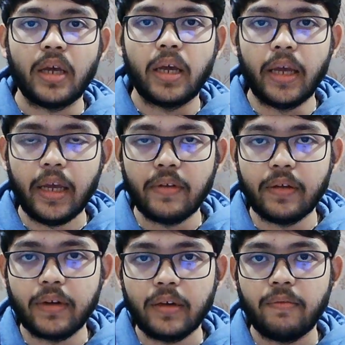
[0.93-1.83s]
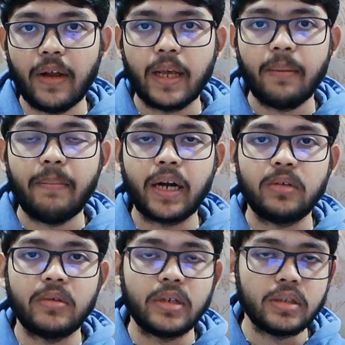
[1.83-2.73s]
Hey everyone, welcome back
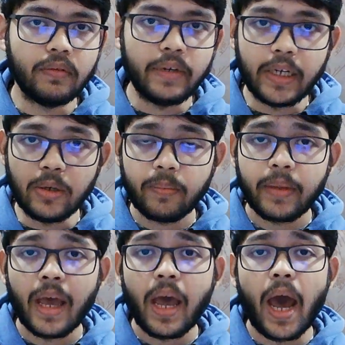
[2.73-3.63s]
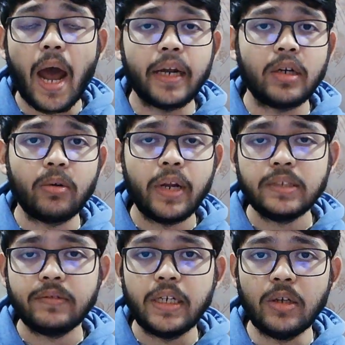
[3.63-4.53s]
to another video, and in today's
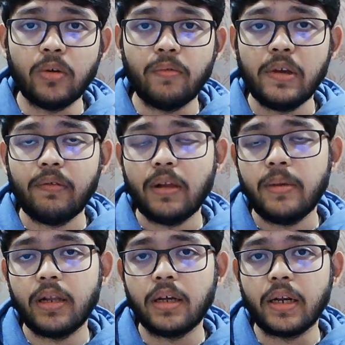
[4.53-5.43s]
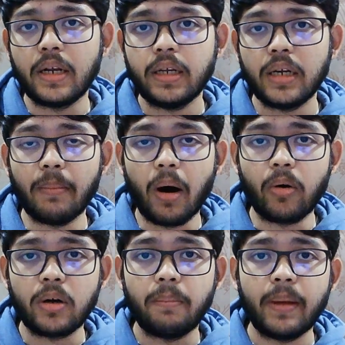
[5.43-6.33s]
video we will be learning
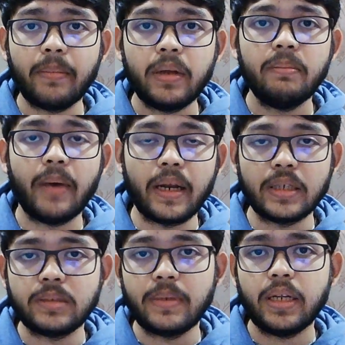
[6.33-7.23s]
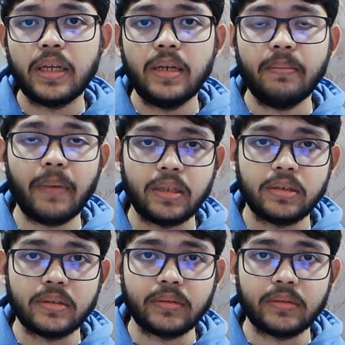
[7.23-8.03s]
about memory management in Python.